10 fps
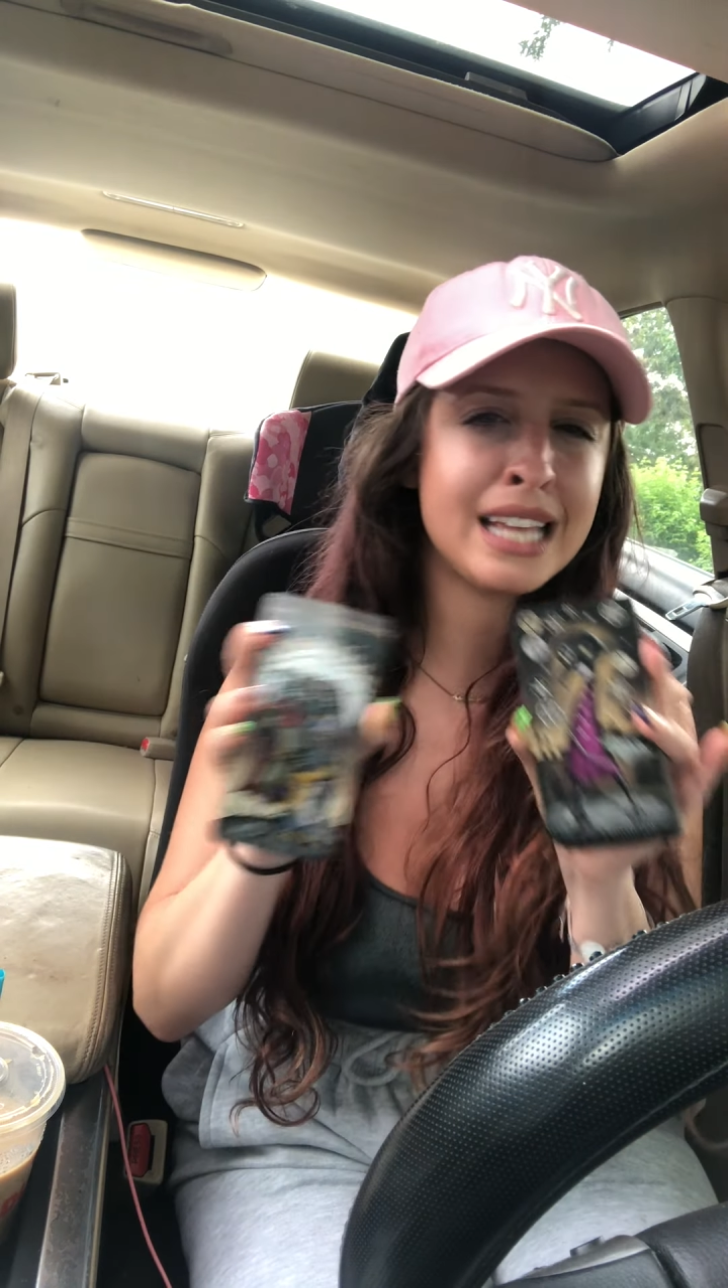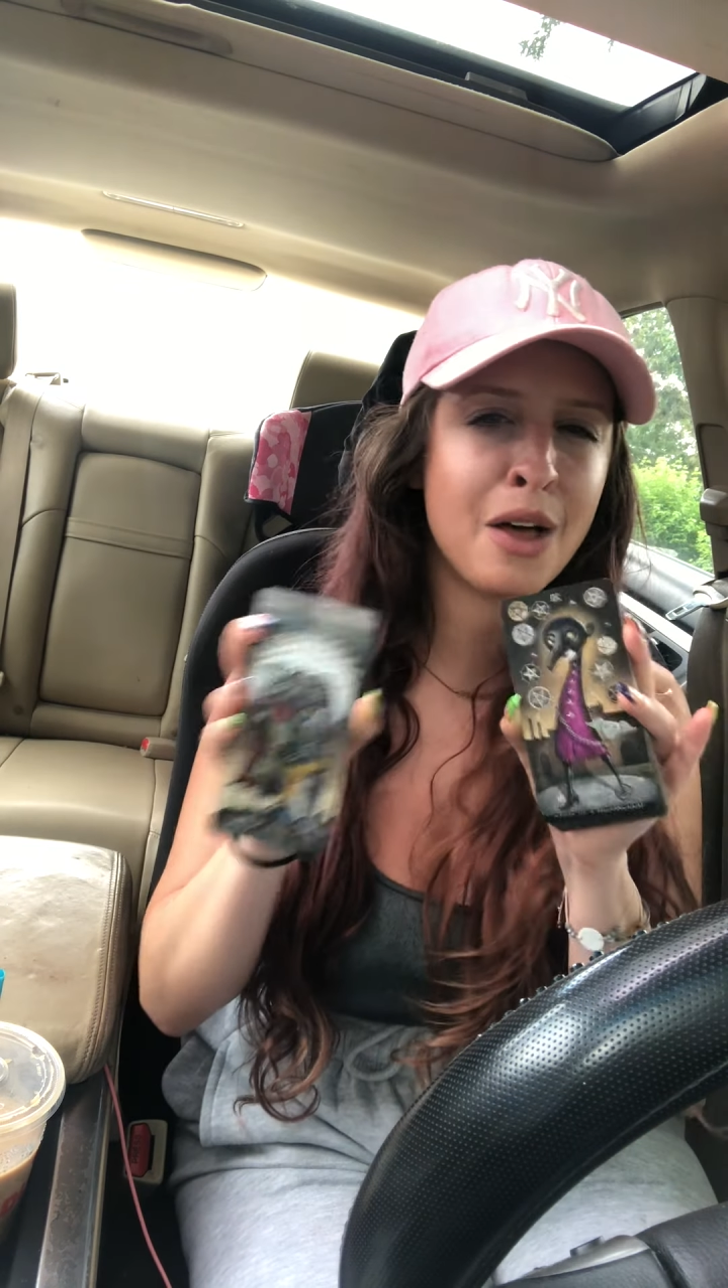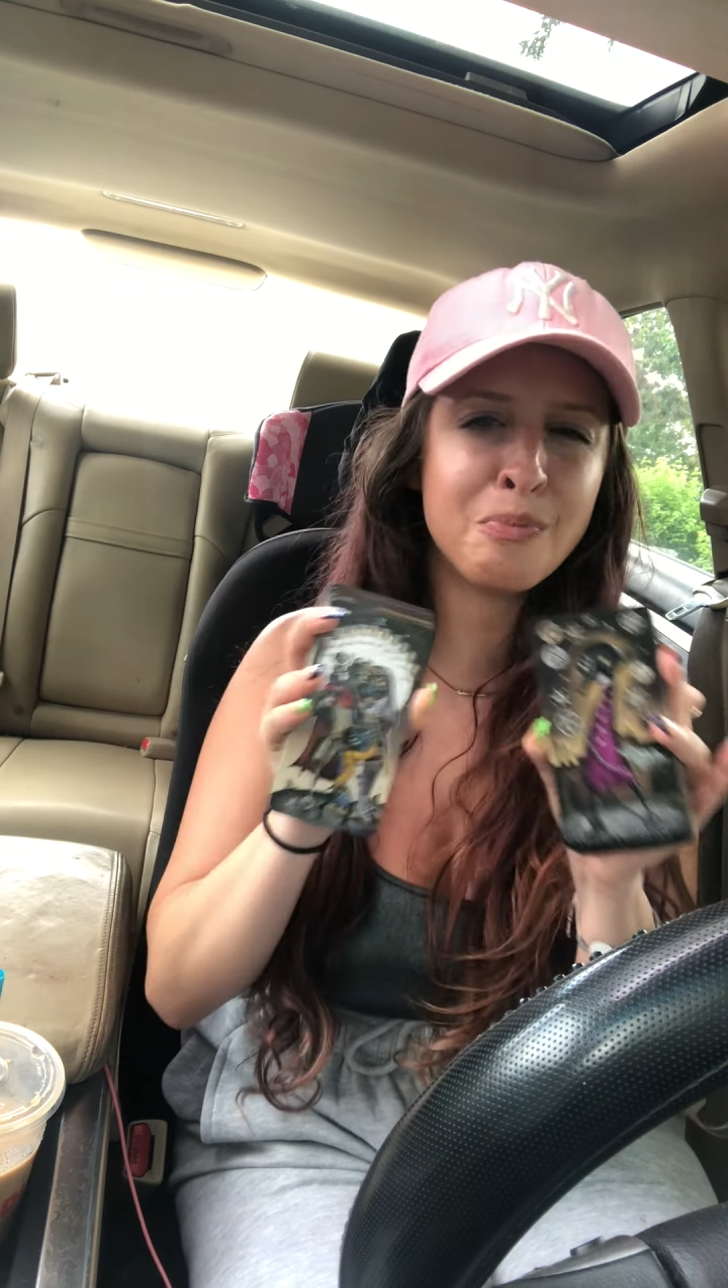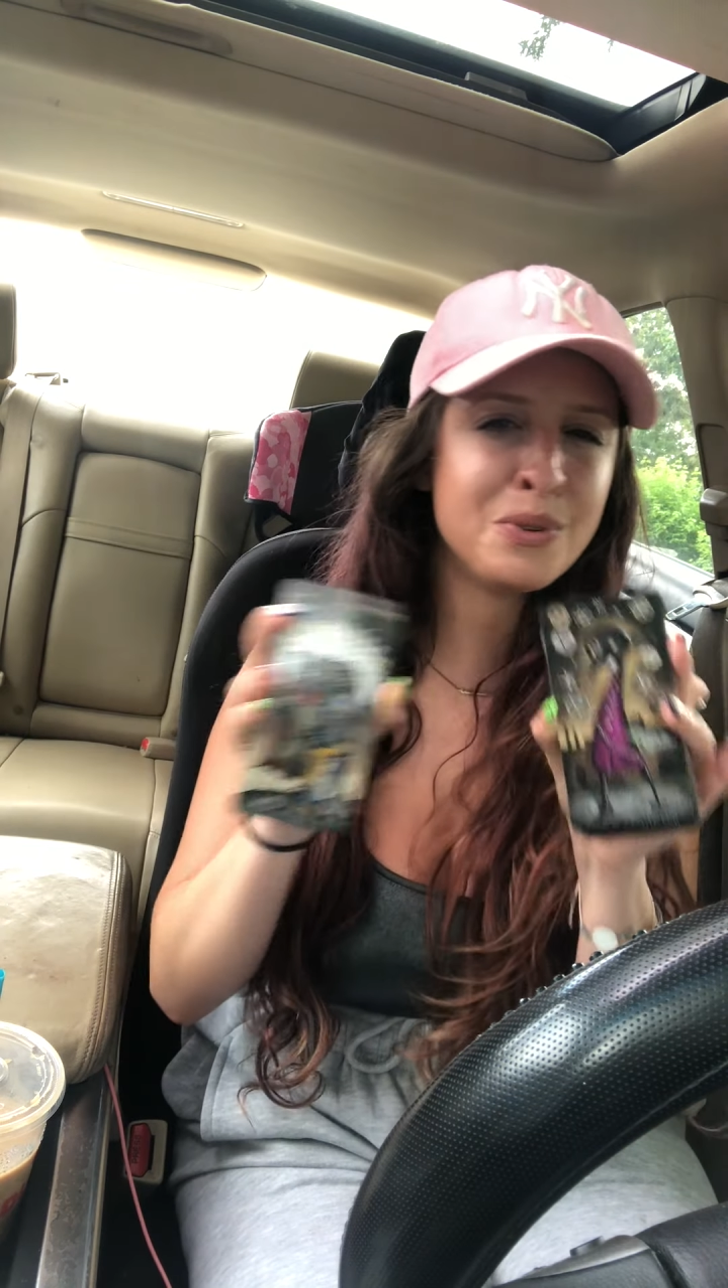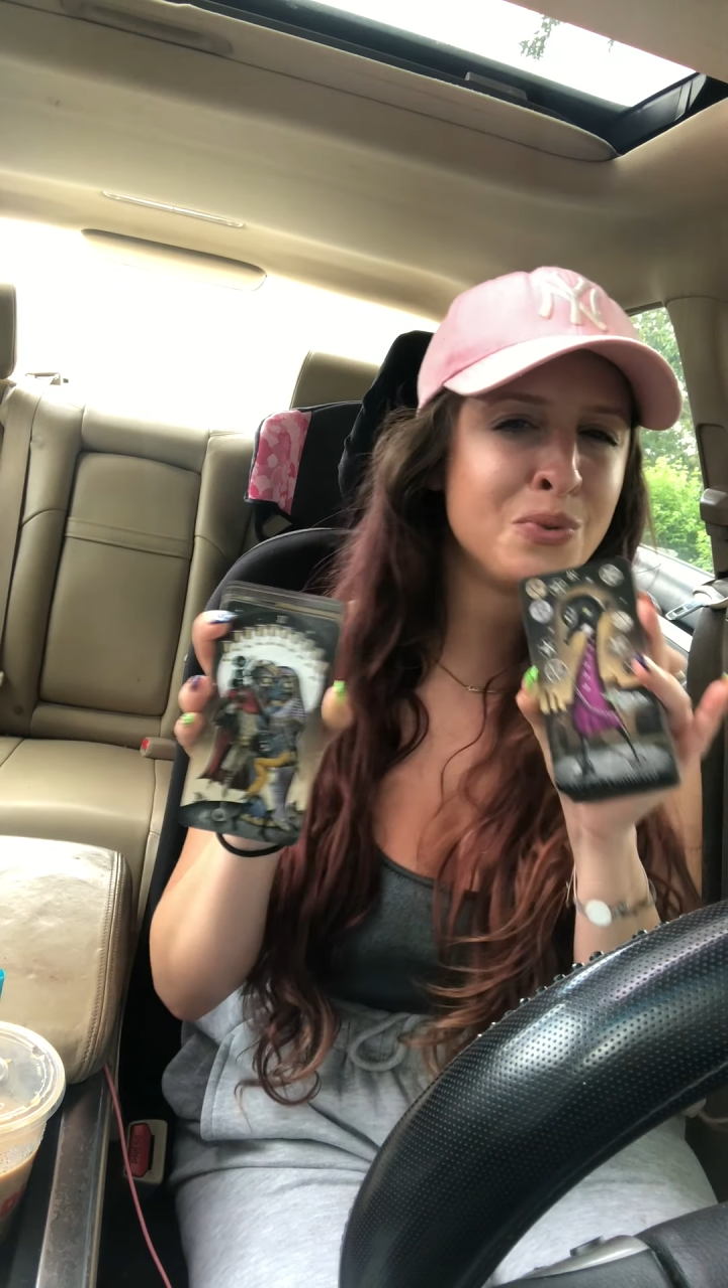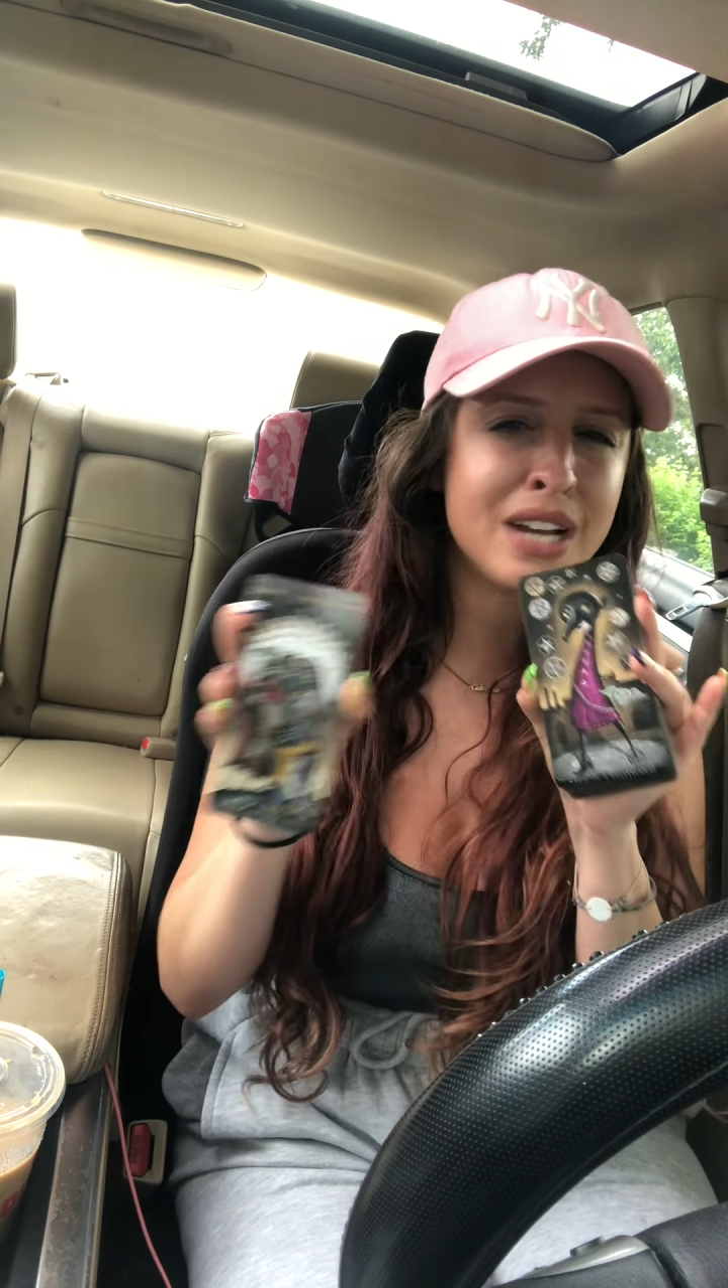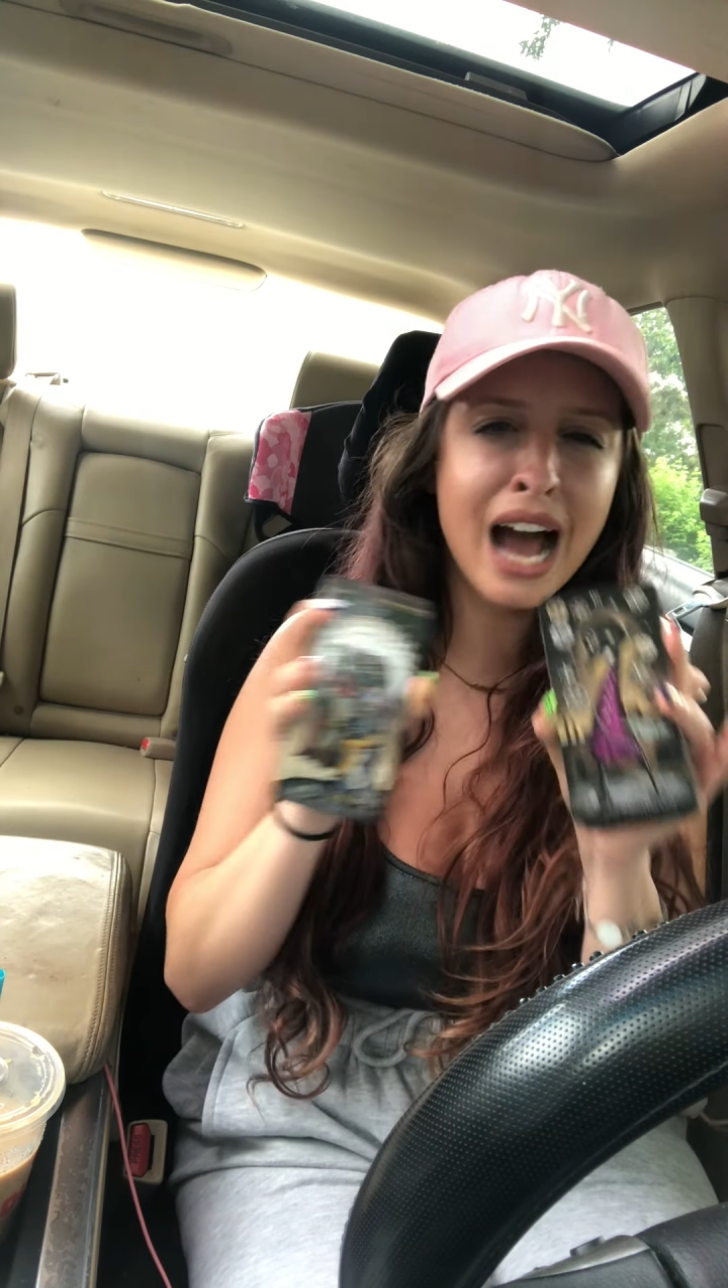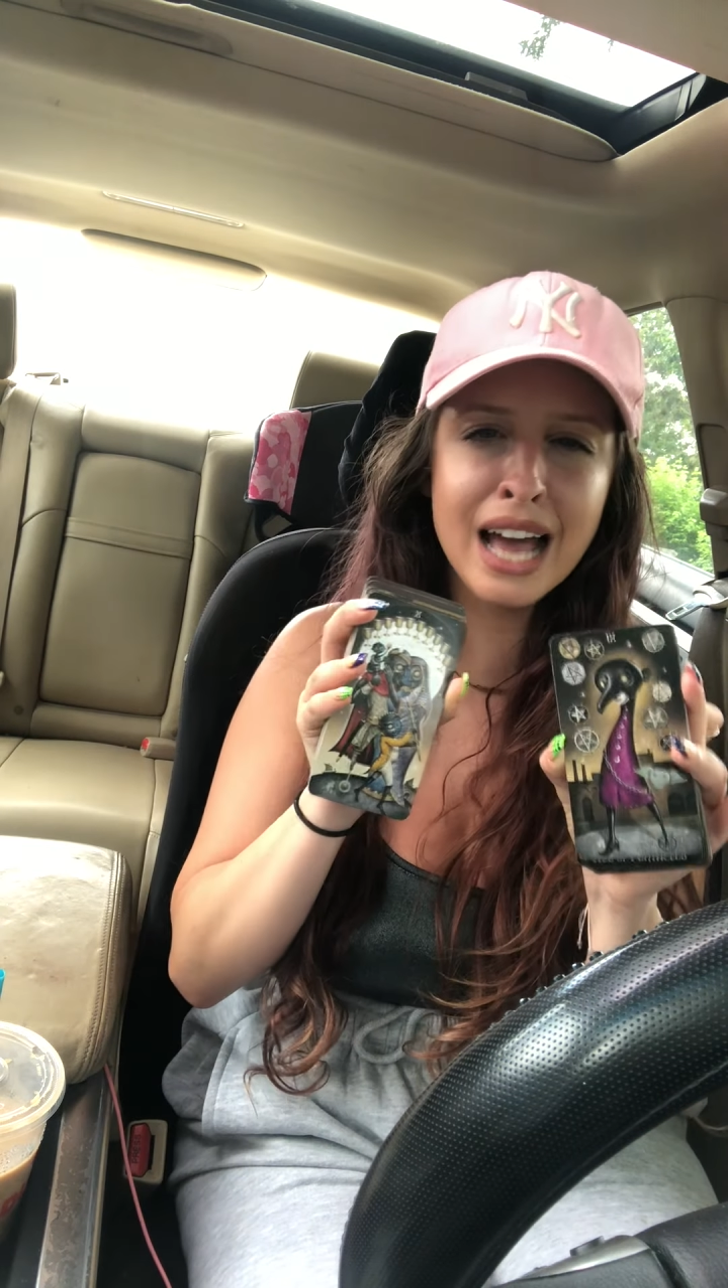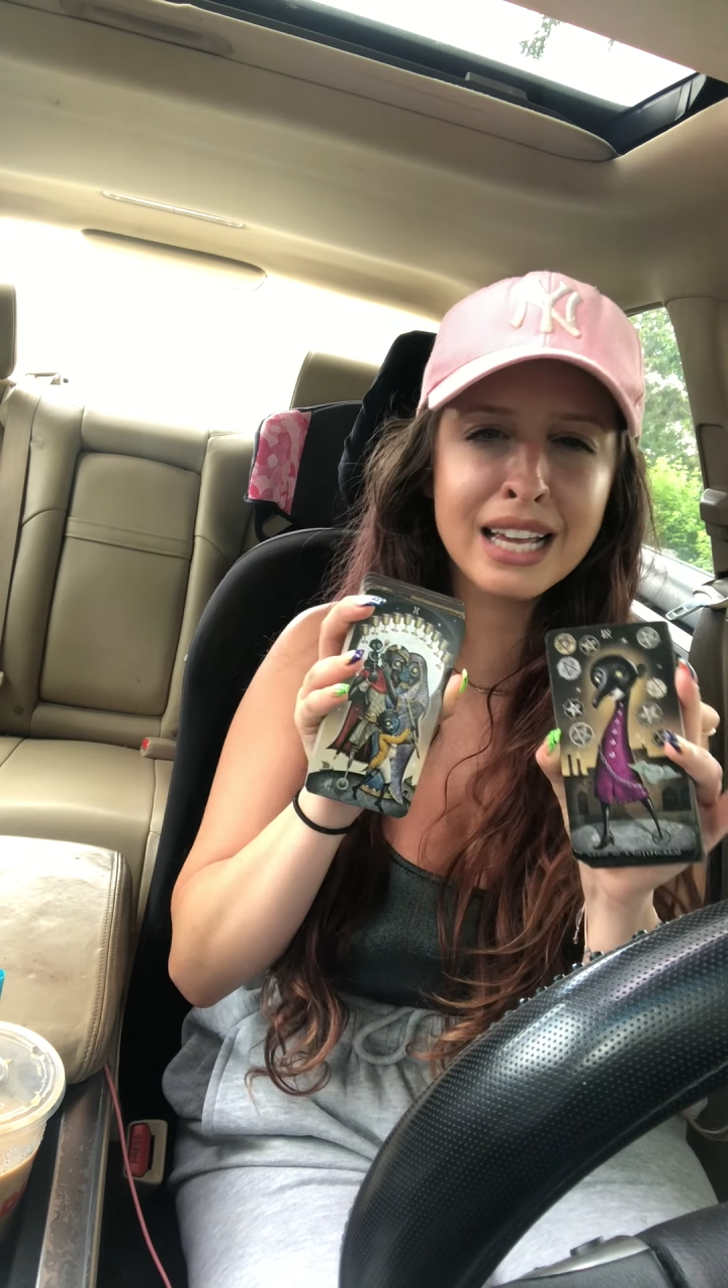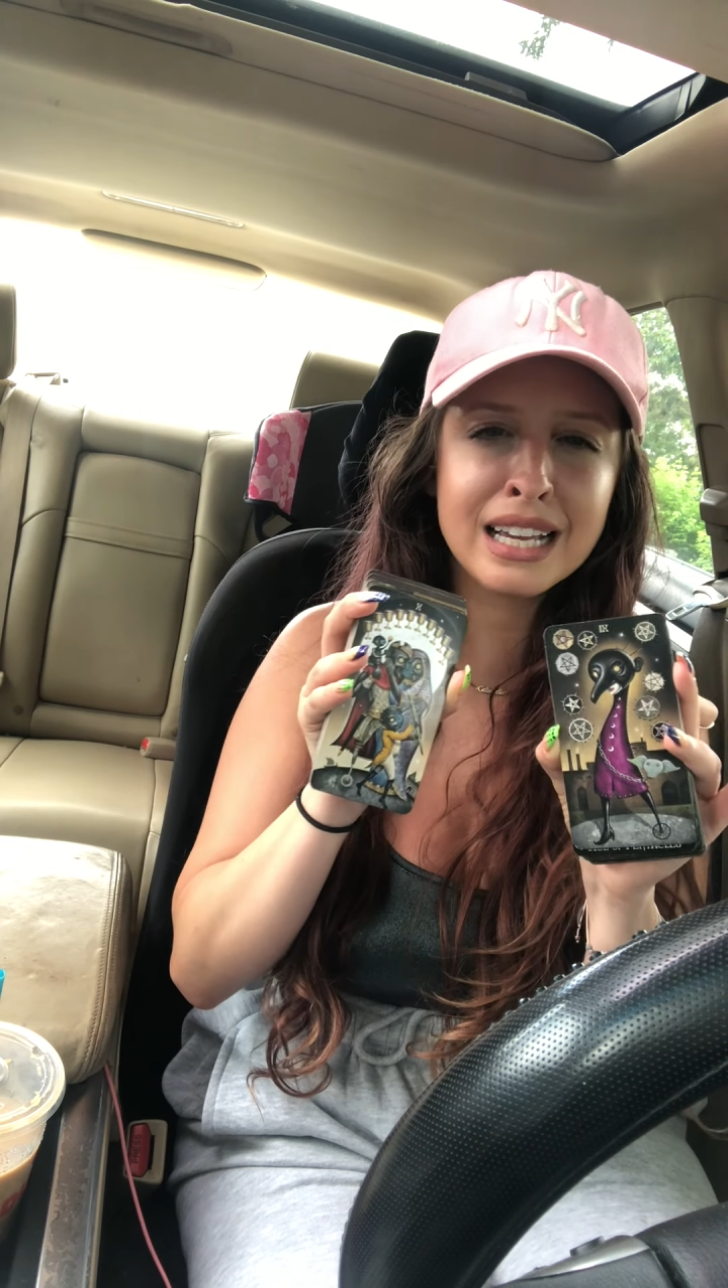helped you
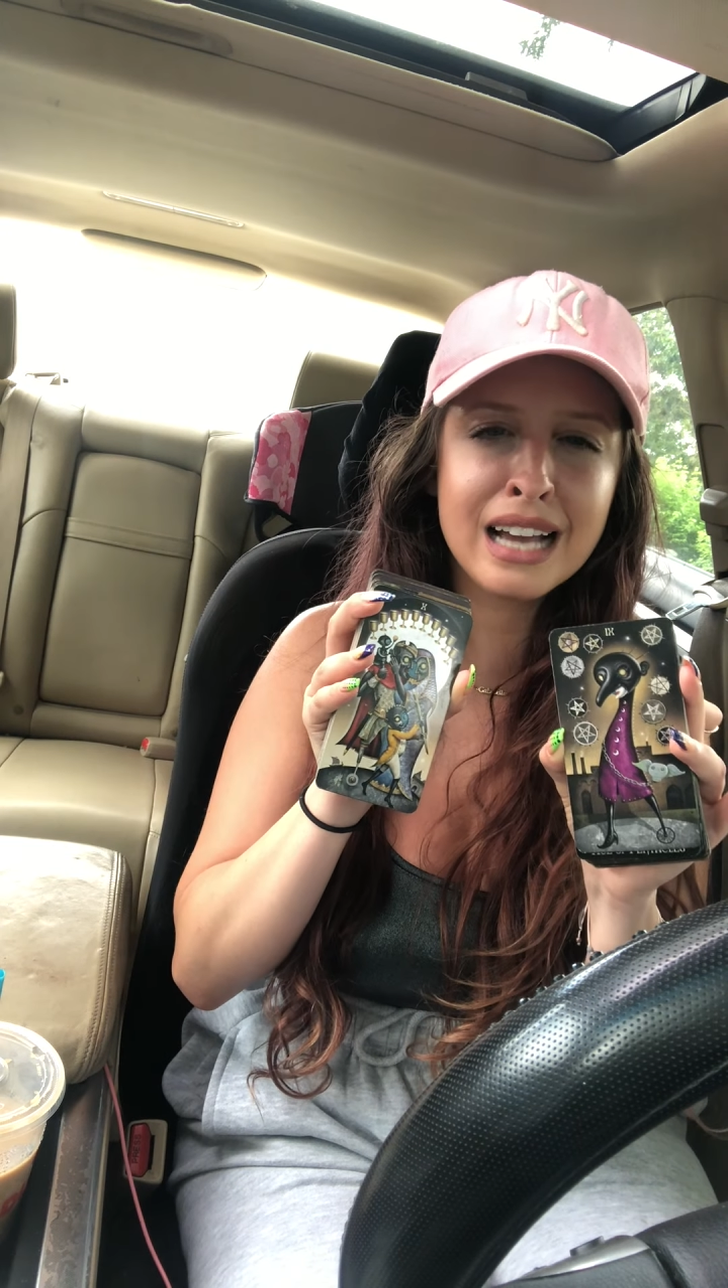got